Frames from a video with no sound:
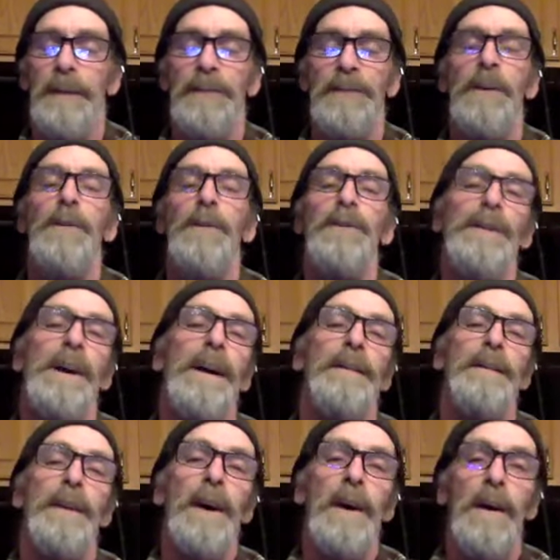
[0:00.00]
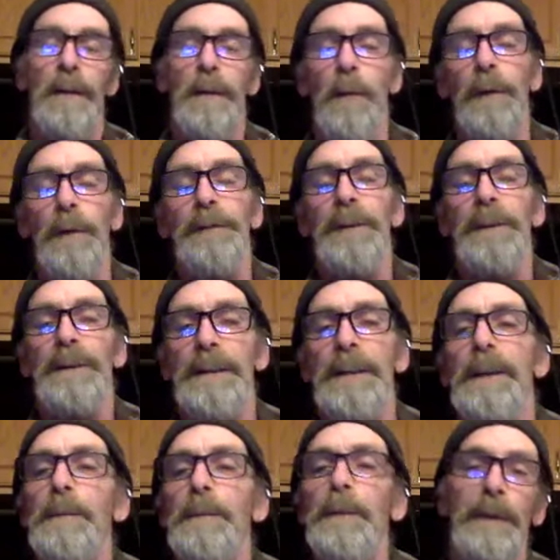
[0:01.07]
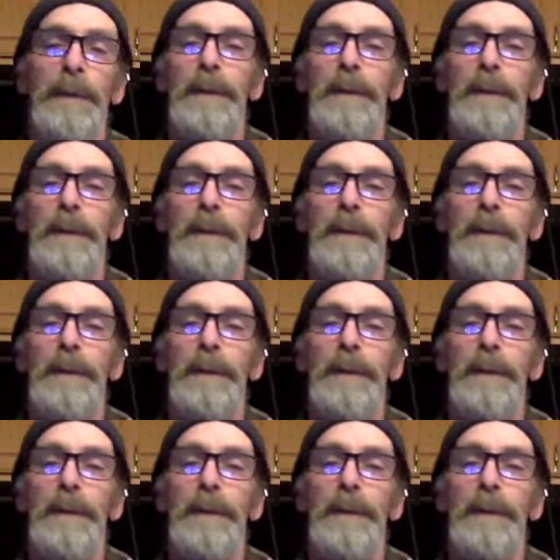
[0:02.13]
the snow is not 4 feet deep,